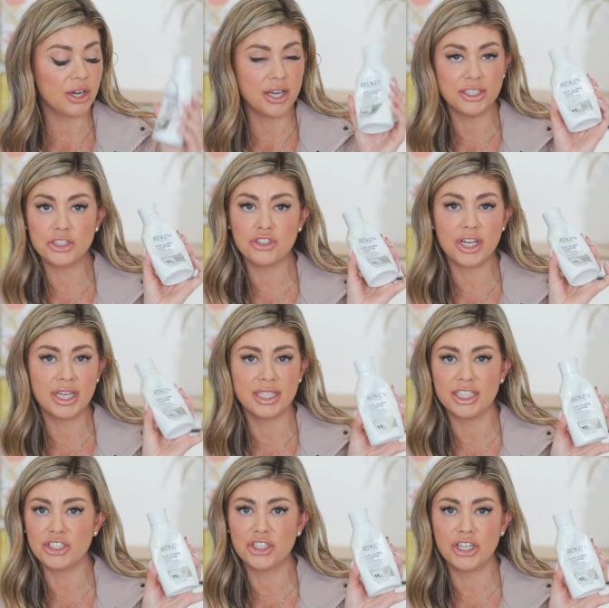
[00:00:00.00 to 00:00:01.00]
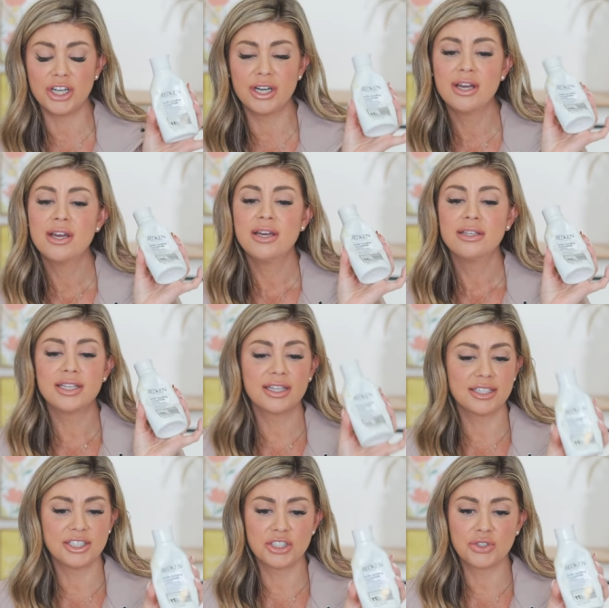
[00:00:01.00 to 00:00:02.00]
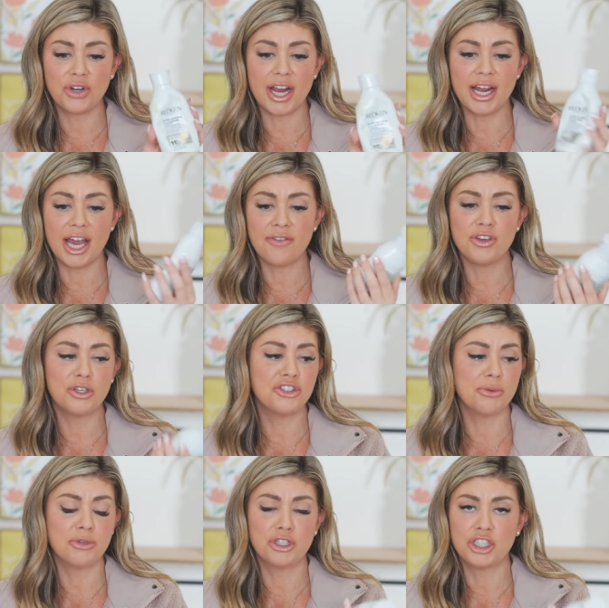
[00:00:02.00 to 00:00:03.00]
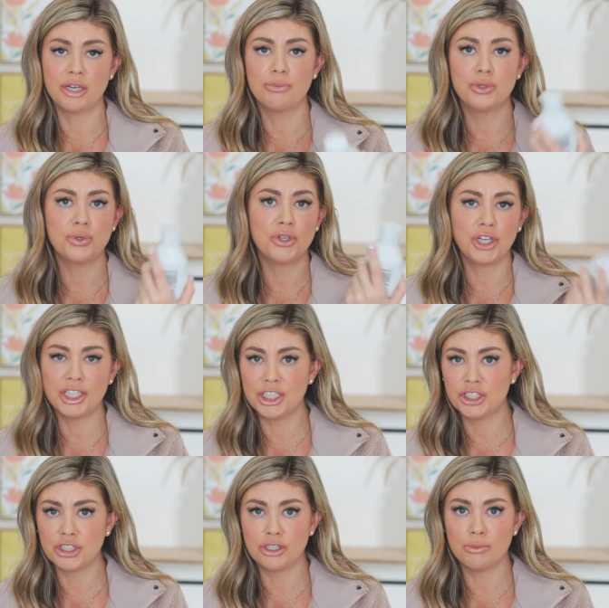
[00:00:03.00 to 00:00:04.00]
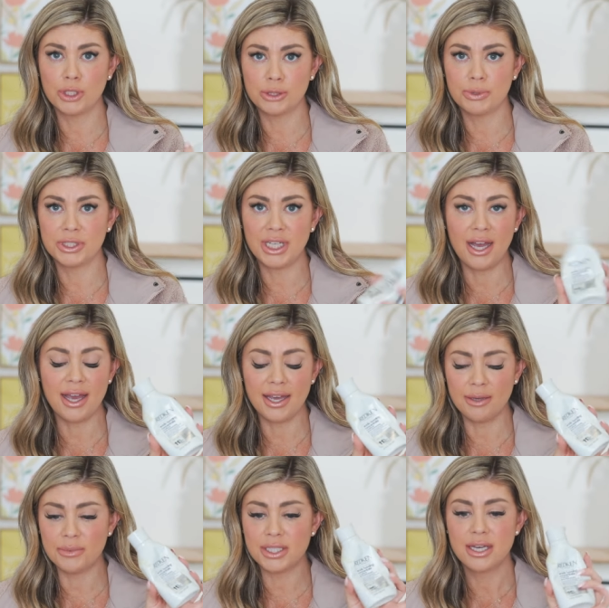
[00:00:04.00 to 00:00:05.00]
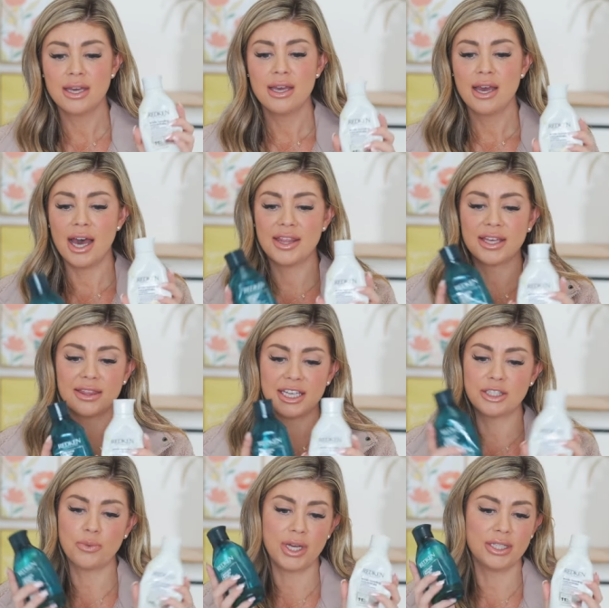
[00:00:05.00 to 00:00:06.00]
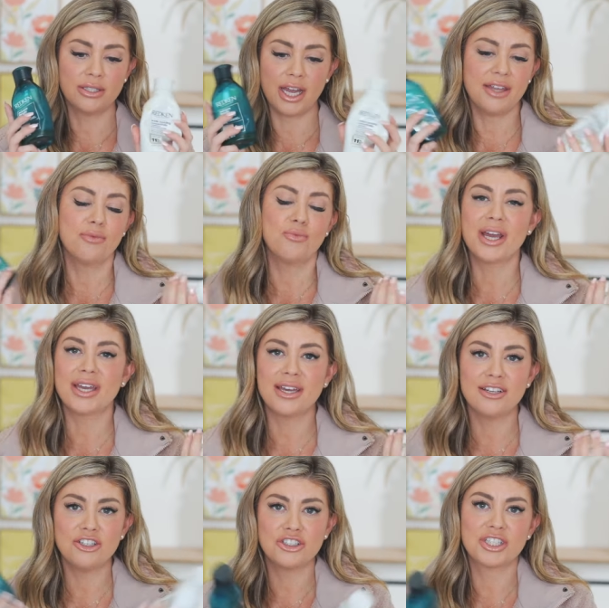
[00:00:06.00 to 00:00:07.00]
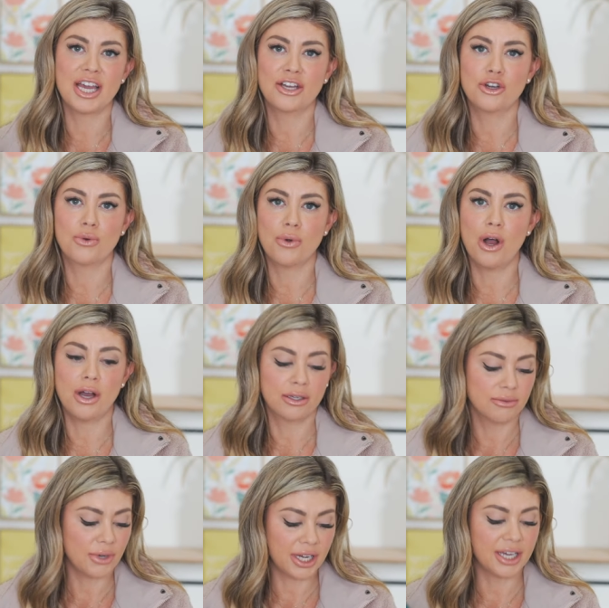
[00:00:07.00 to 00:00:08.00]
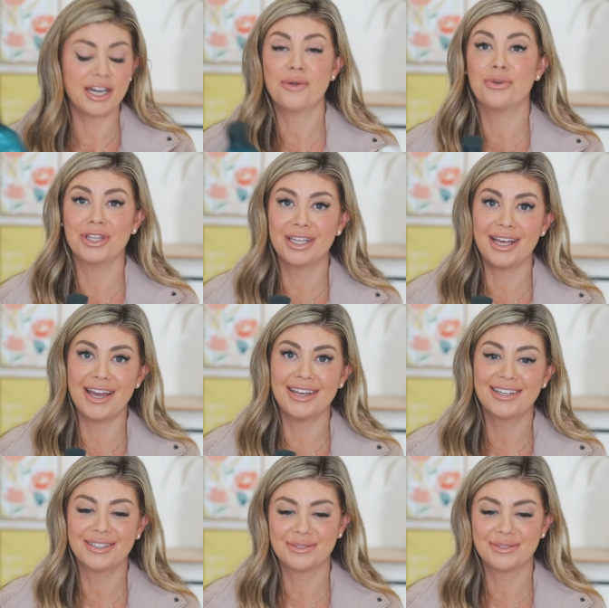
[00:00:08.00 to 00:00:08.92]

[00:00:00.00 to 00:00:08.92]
Concentrate Conditioner. I think this is great. I've used up their shampoo, their conditioner multiple times. I think these ones, I, Redken, you just can't go wrong. Redken I really like.